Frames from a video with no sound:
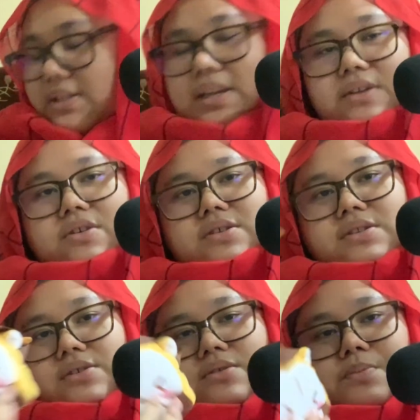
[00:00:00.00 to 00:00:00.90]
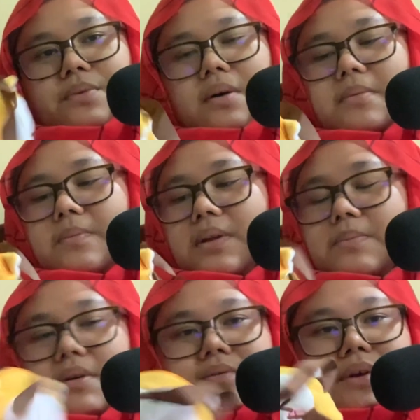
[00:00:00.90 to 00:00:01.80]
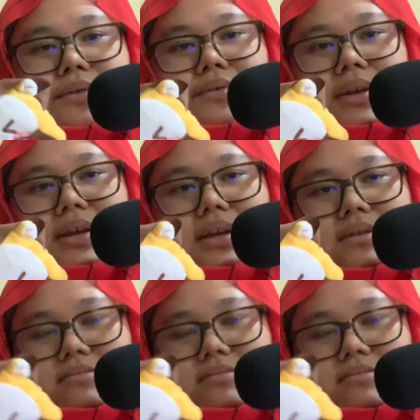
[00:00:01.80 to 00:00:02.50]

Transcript: can cost you probably about 5 ringgit.